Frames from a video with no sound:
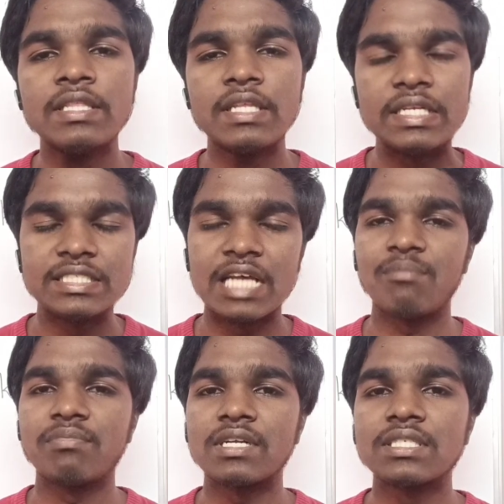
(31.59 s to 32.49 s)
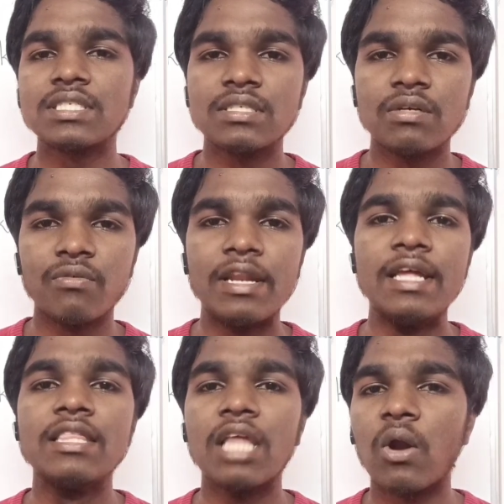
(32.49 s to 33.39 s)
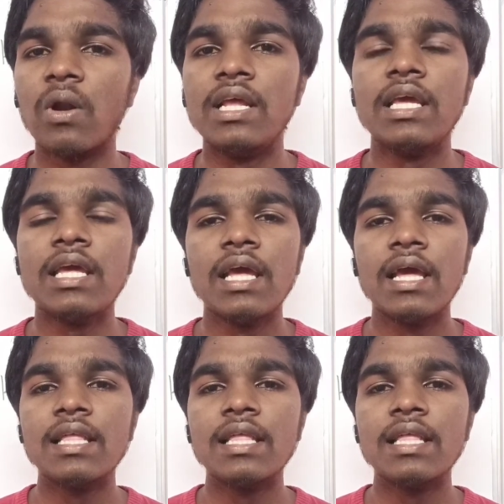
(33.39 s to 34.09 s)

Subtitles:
3 chapters very thoroughly,